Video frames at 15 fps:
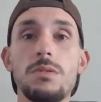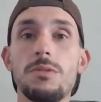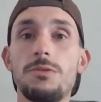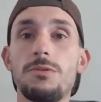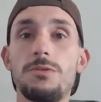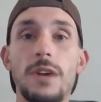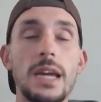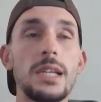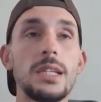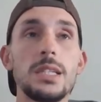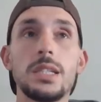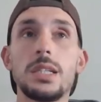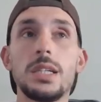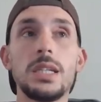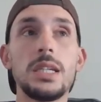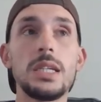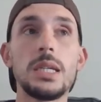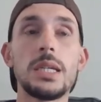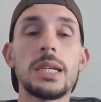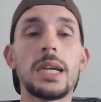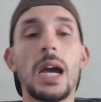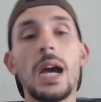fancy
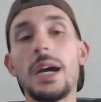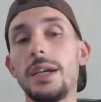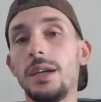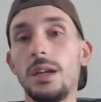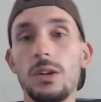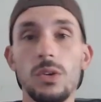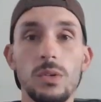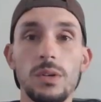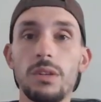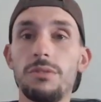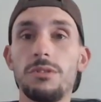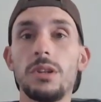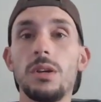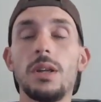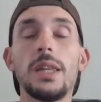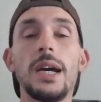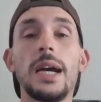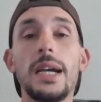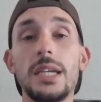cutting or anything like that.